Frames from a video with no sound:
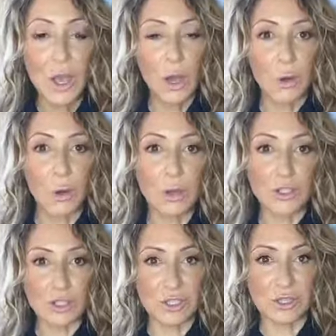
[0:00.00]
or to
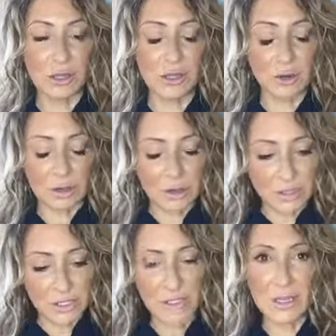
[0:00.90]
just sit there and go, I
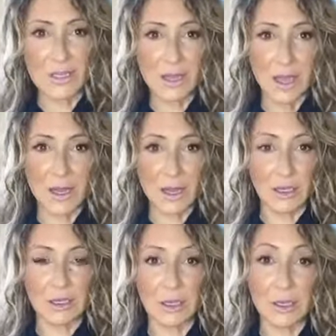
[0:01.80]
just need to get
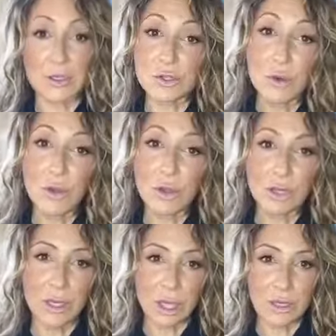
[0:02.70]
in control and
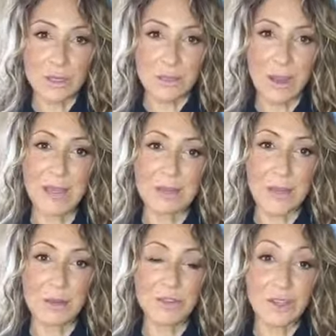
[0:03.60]
in a space
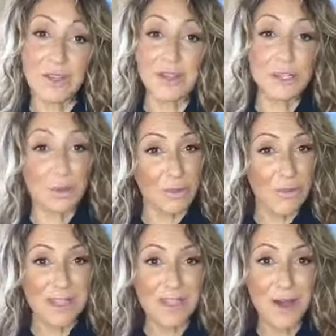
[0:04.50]
of connection with
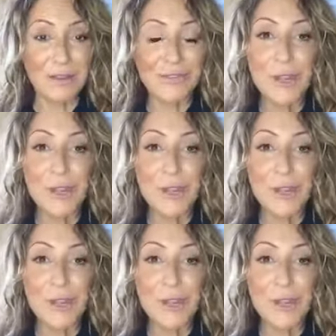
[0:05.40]
myself,